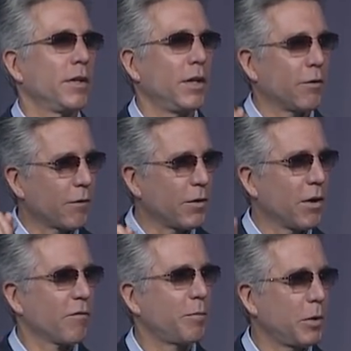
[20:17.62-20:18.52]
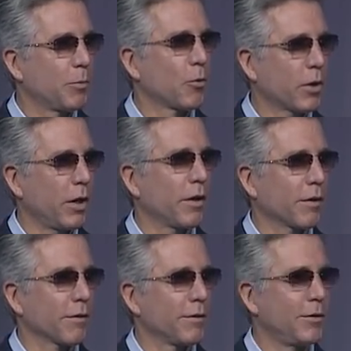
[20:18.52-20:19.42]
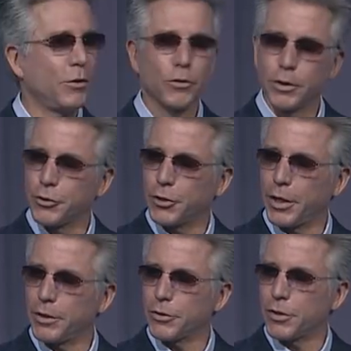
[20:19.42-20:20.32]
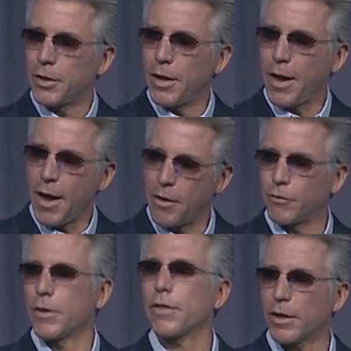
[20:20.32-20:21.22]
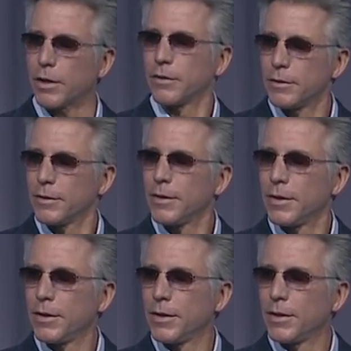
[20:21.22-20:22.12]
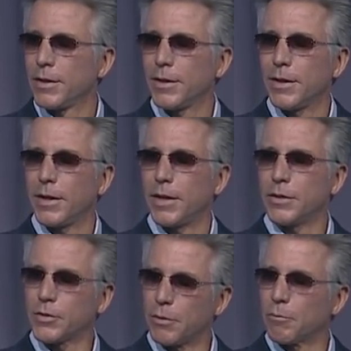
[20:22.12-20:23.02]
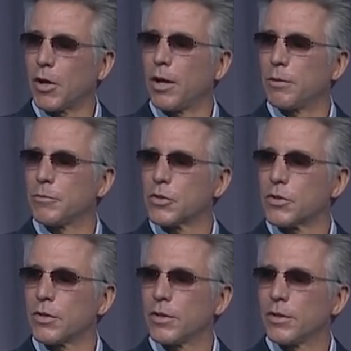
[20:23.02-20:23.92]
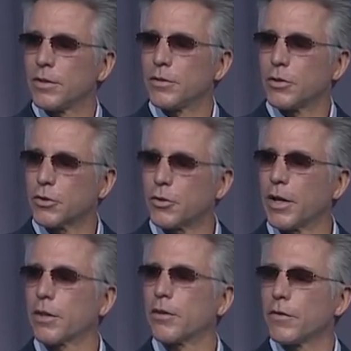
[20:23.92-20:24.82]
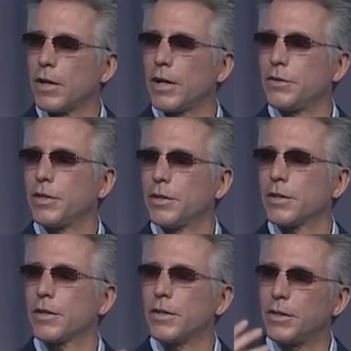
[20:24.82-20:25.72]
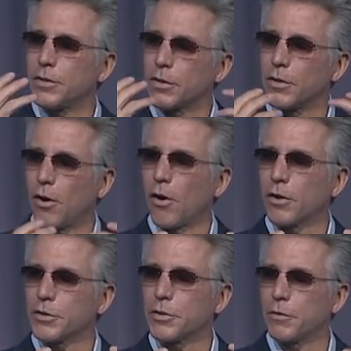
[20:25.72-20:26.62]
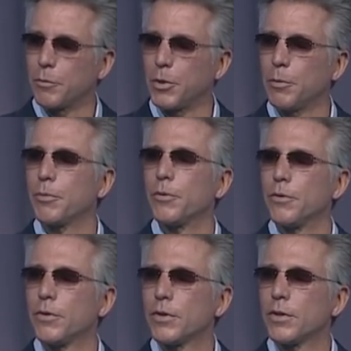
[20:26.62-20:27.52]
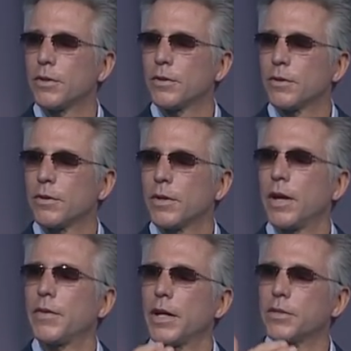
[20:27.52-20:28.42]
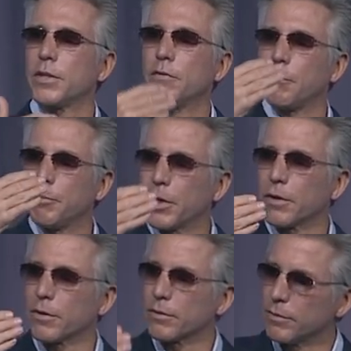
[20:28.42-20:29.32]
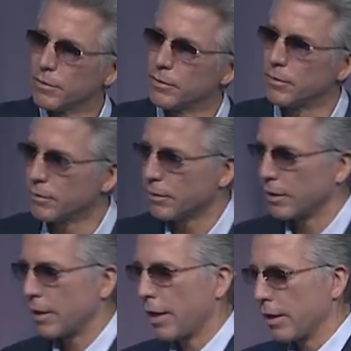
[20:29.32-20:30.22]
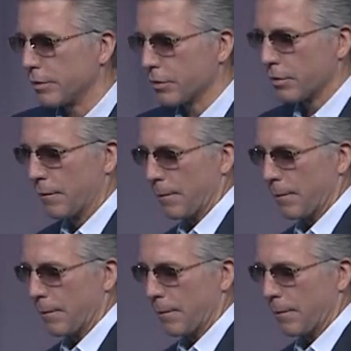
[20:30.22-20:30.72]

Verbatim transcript: If enough people care, you can change everything. And sometimes the strength of an idea is in the hearts of the people, and that's even bigger than the heads.